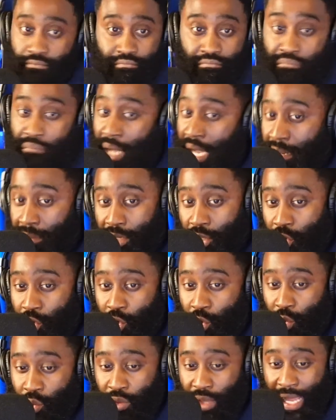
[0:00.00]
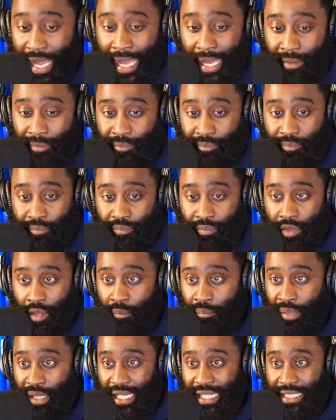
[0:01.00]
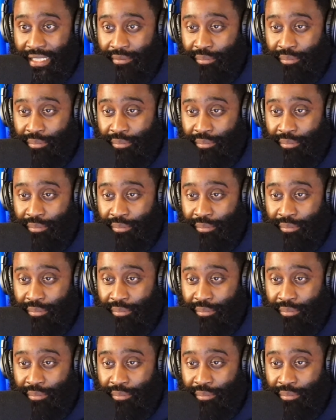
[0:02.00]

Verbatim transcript: Maybe you do that, but